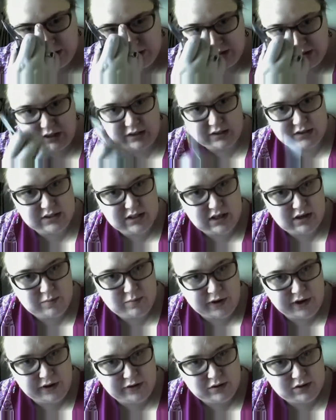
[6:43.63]
anything
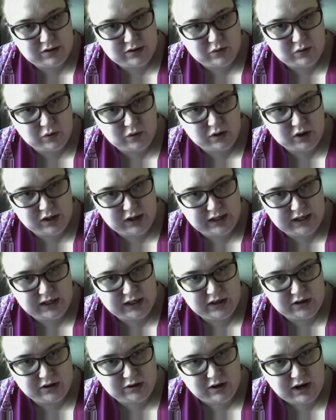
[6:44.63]
to feel guilty
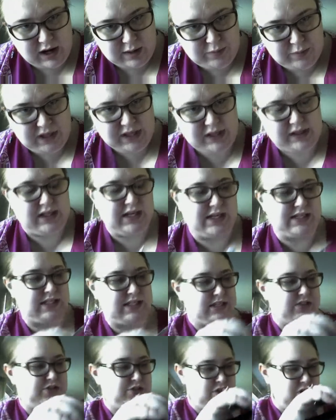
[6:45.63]
about or like
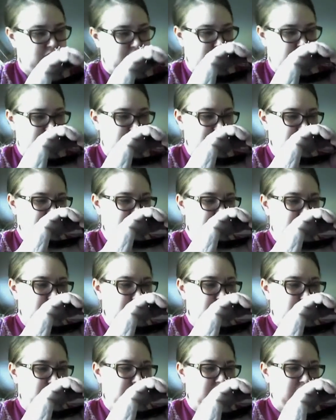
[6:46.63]
you're crappy at
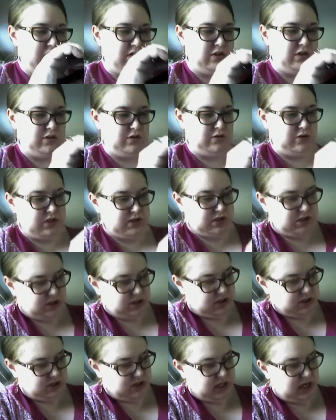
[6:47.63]
this, because you're not.
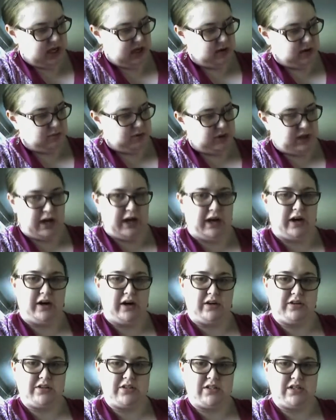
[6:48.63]
What you do is
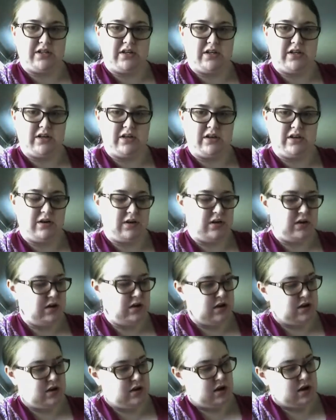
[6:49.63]
you just take your
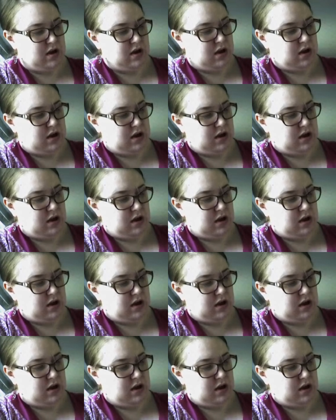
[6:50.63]
pliers,